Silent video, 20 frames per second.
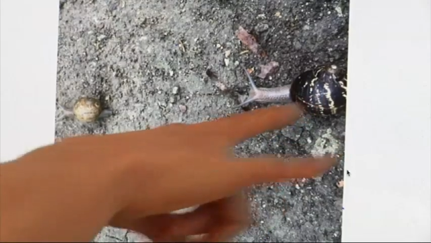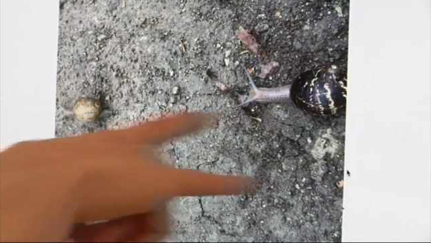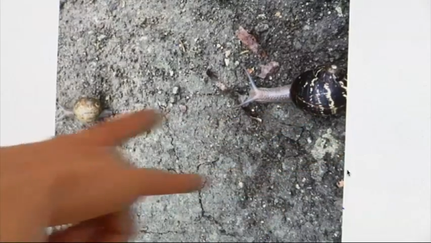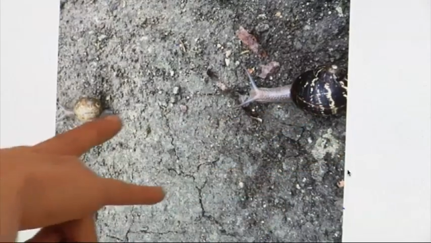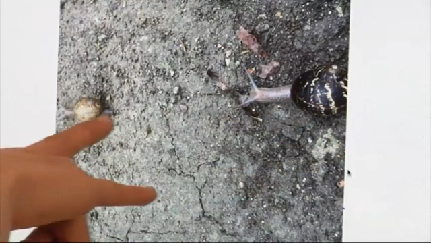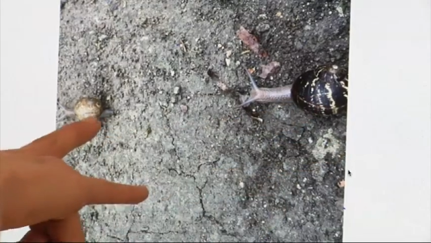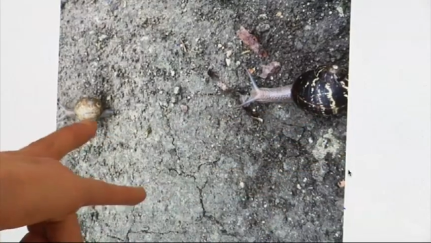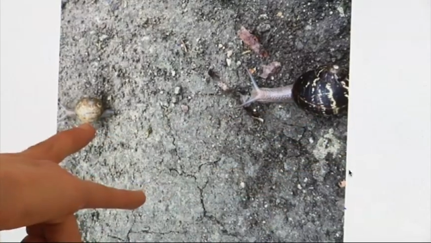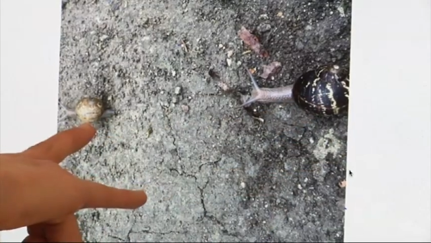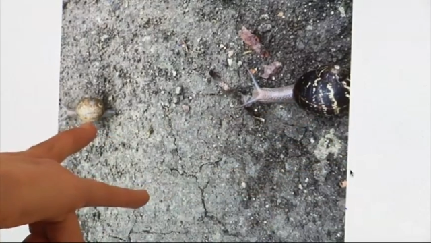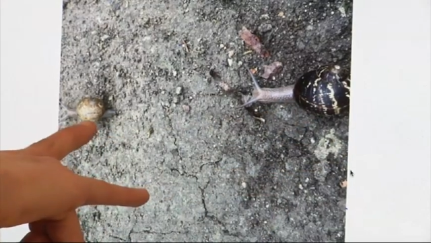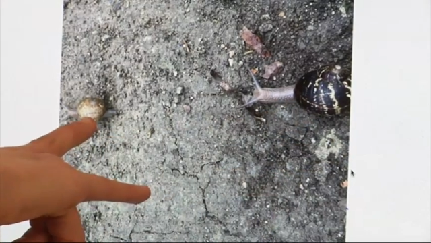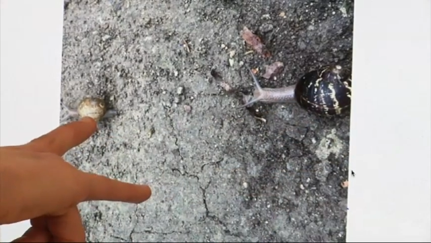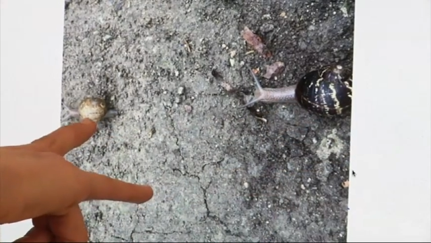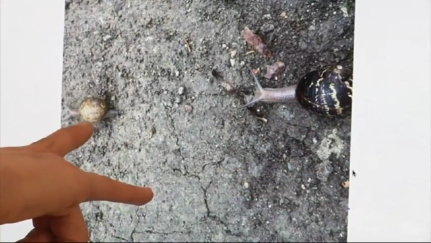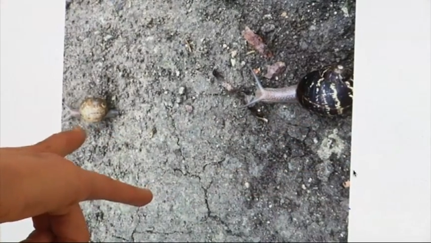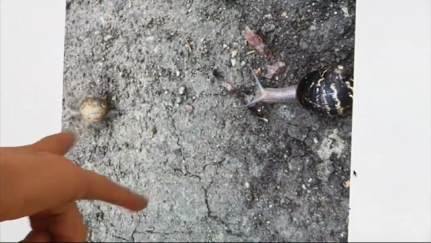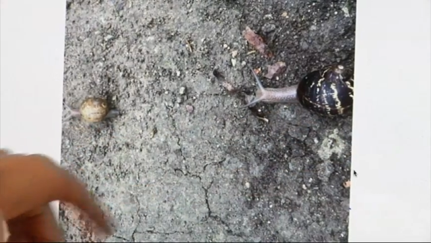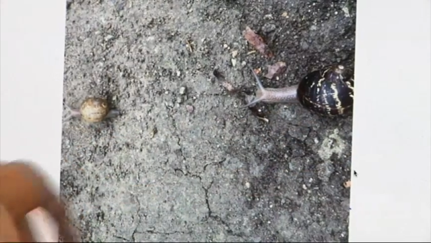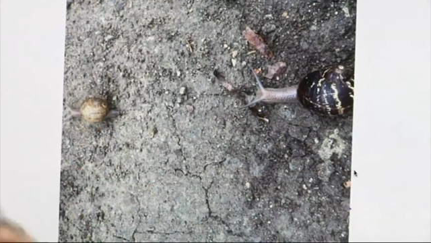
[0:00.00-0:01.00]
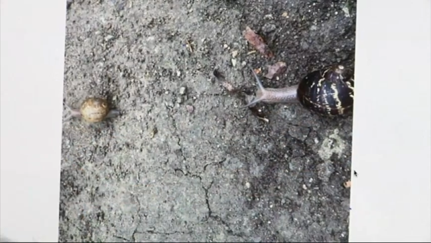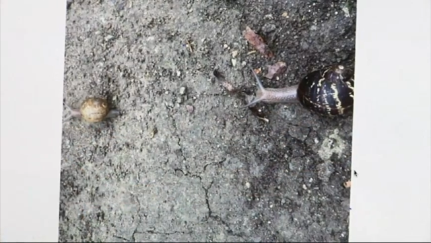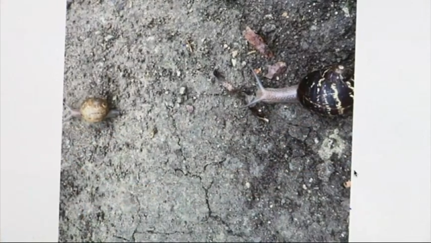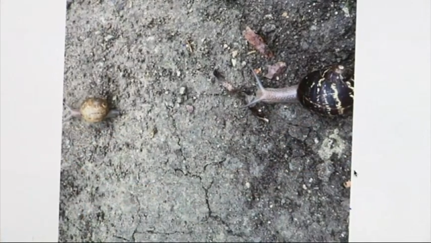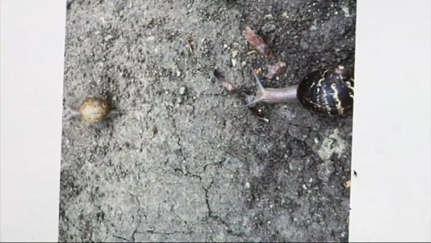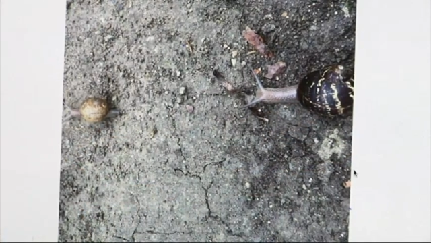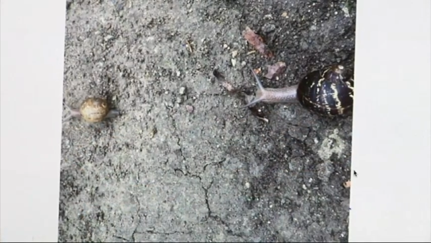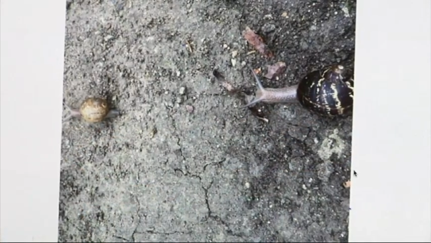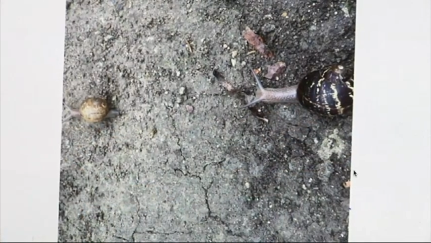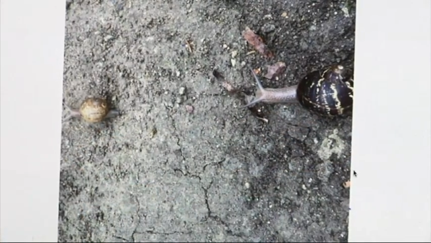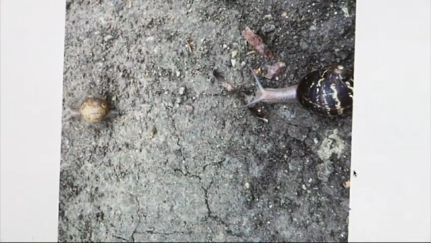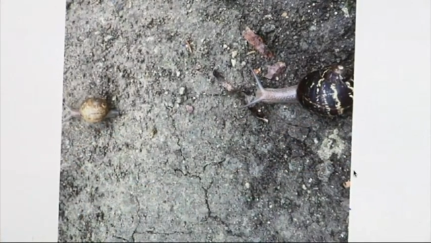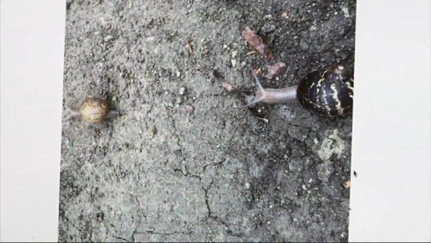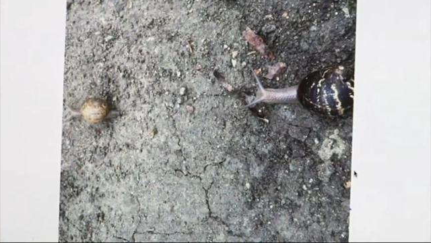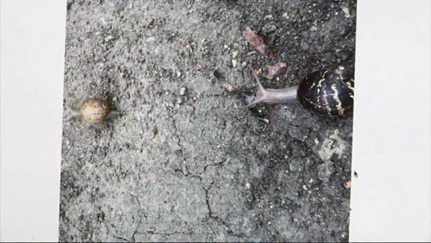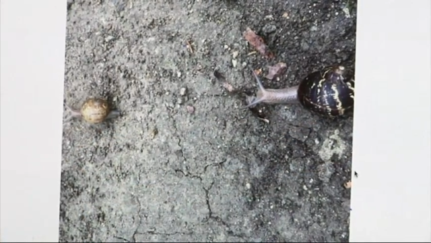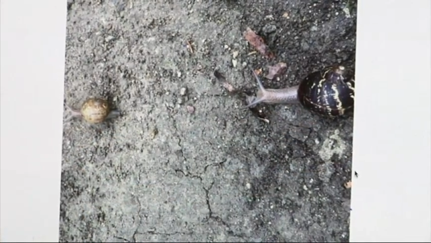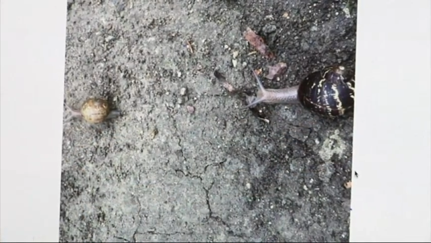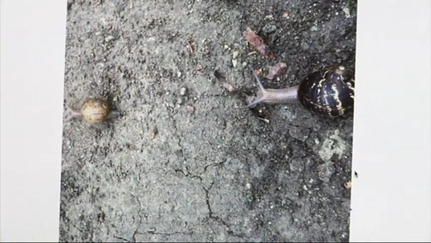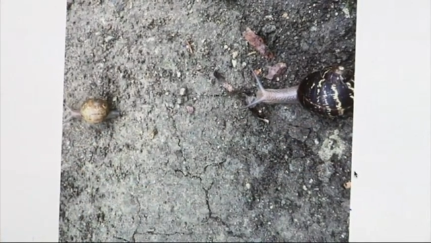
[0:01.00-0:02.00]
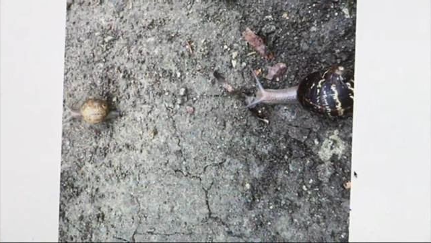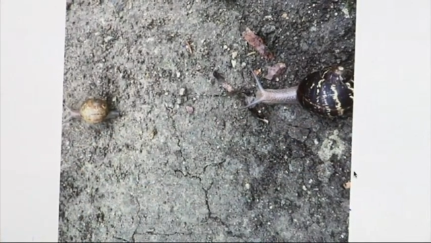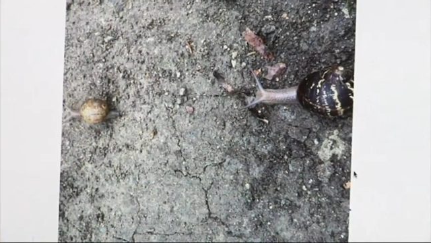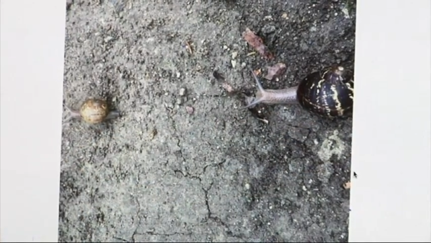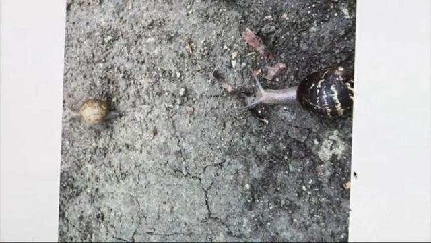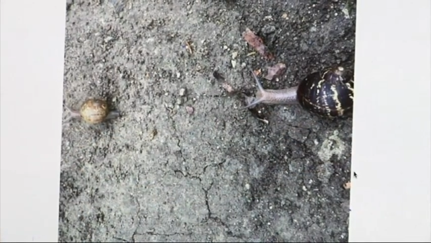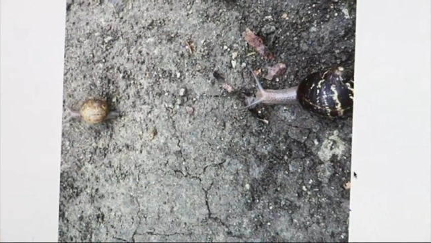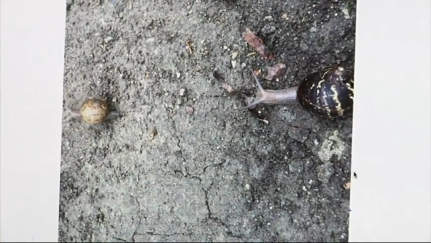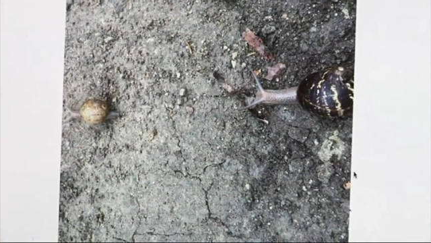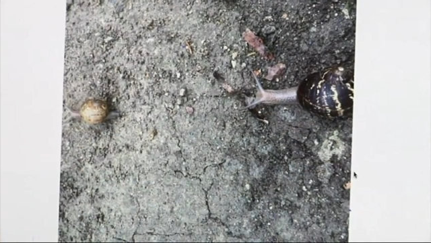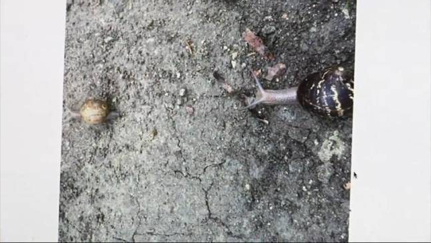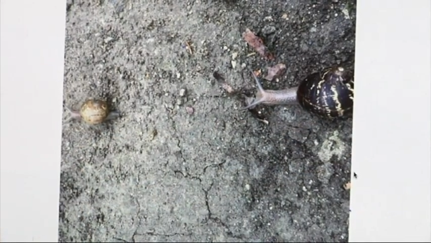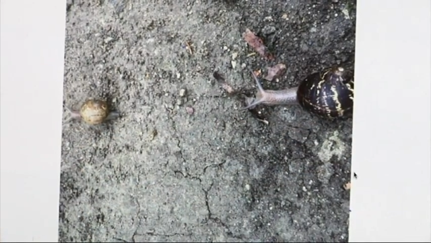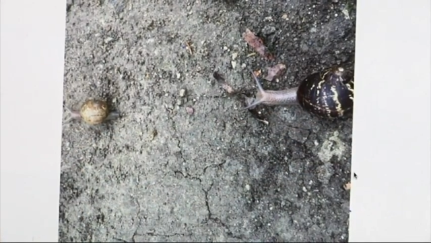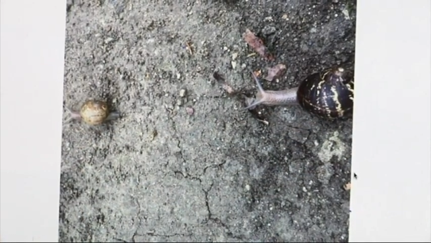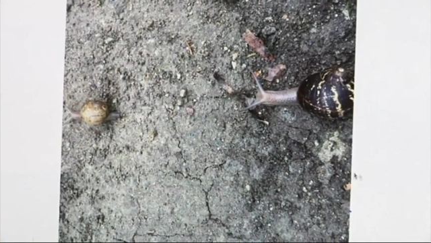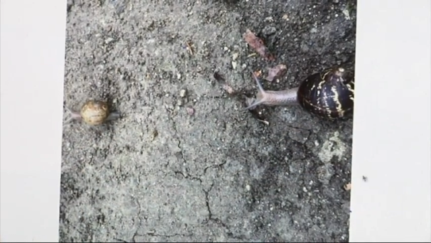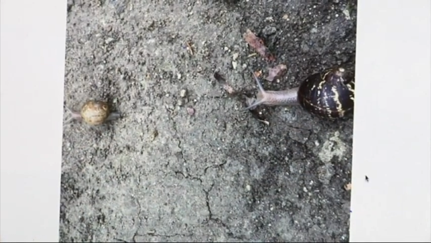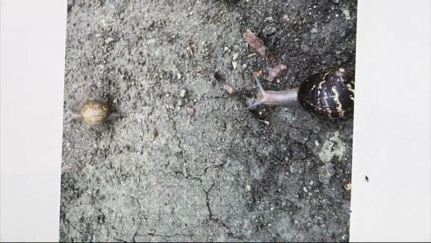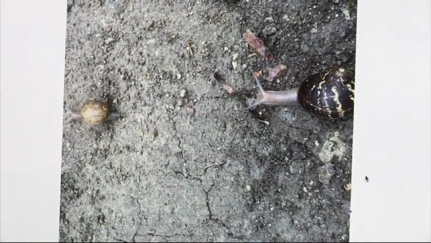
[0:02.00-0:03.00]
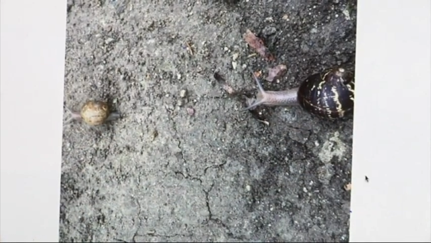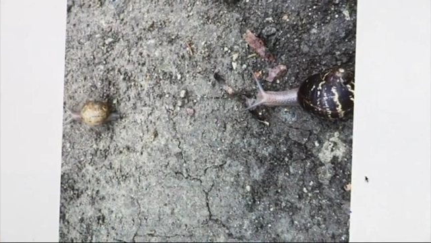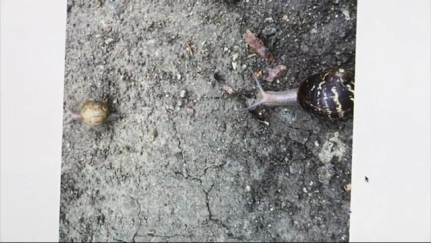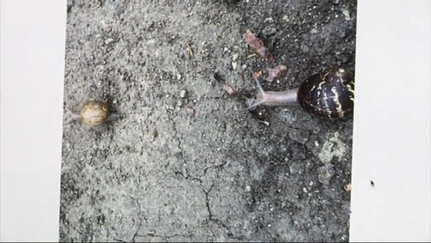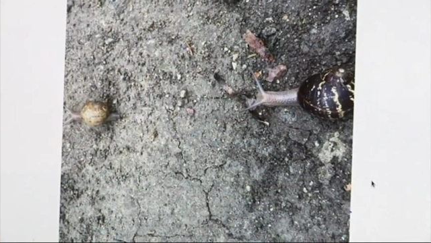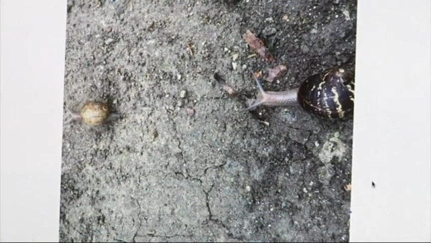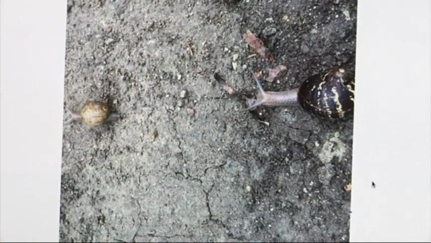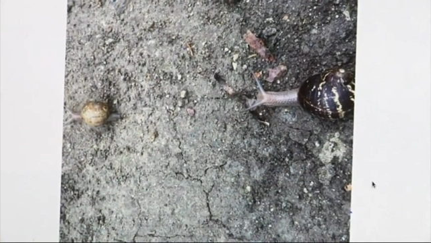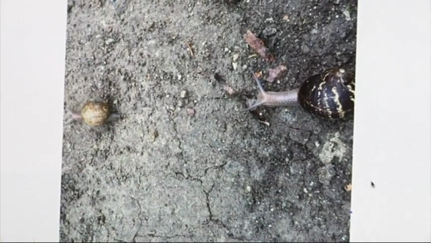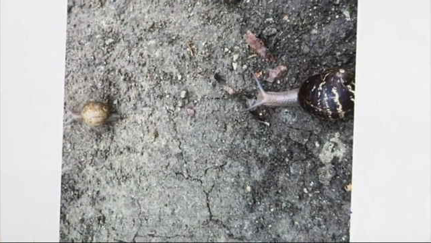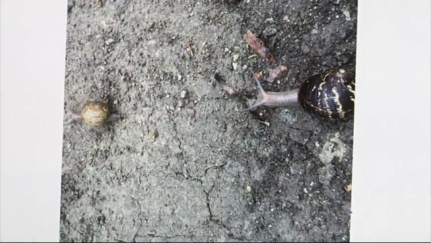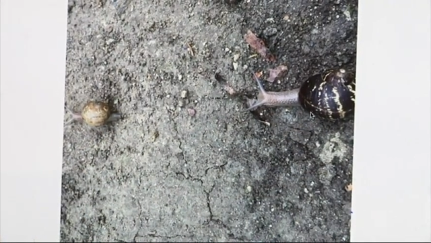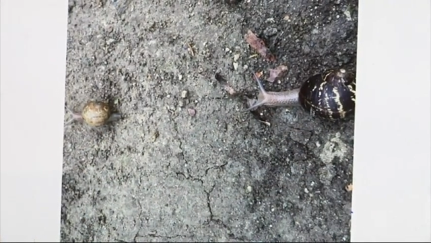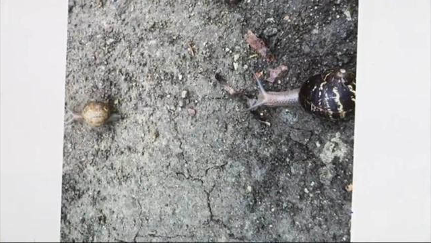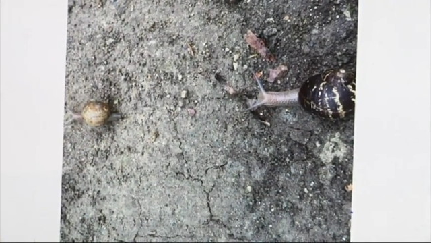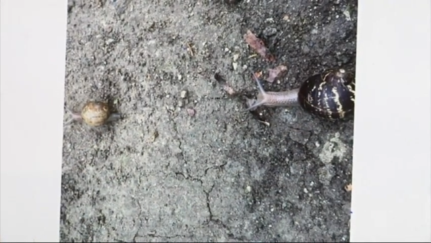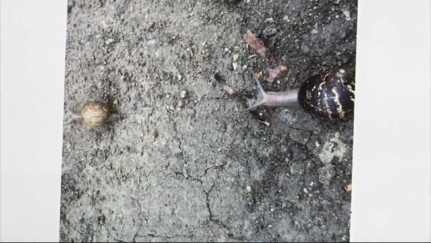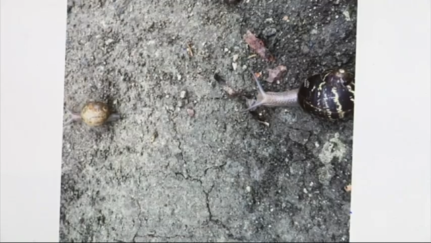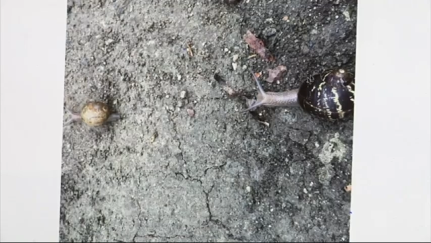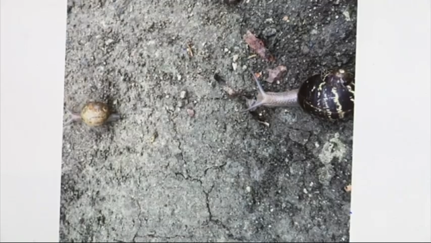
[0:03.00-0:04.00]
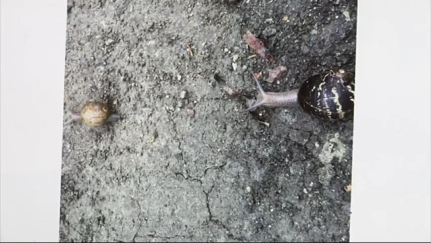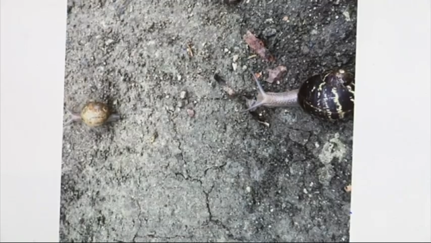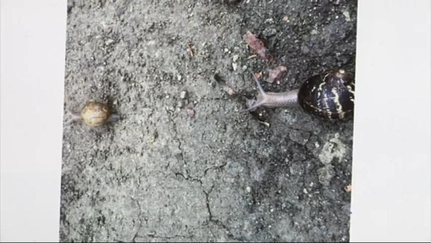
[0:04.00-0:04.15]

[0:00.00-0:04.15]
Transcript: No face is visible, so there are no lips to read.